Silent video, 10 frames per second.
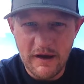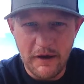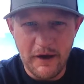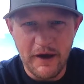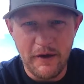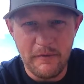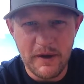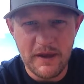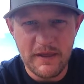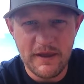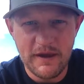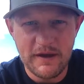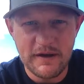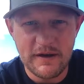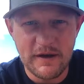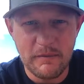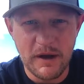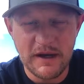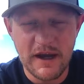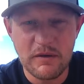And then
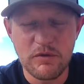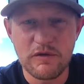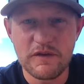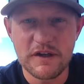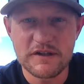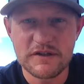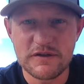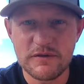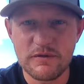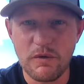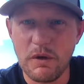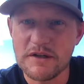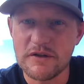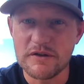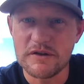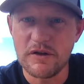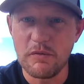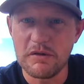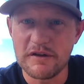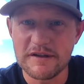my dad moved us to the western
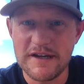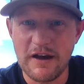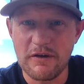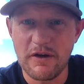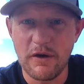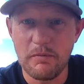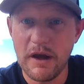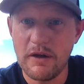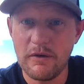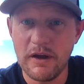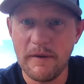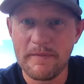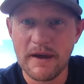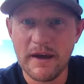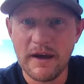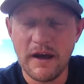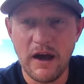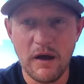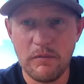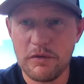slope, a little town called Paonia.
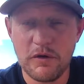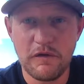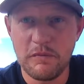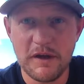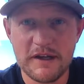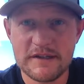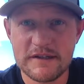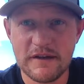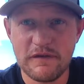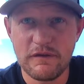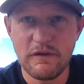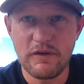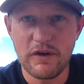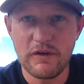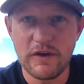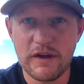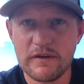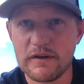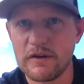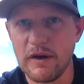Beautiful place, if you've ever heard of it.
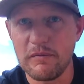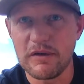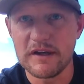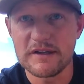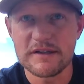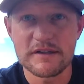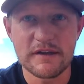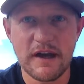Great place.